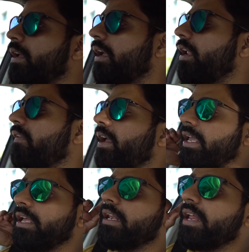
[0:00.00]
Anyway,
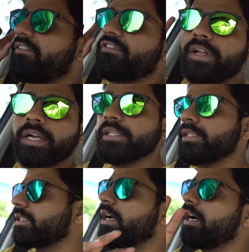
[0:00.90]
he left for
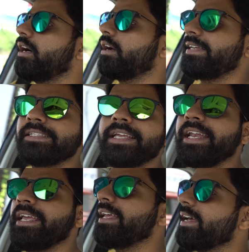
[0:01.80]
his, he's
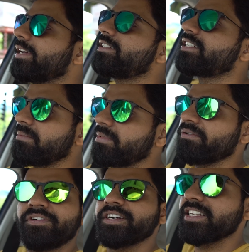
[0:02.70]
getting trimmed
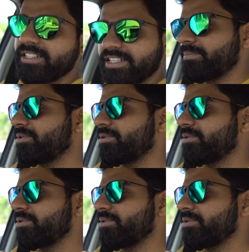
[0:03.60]
for the trip,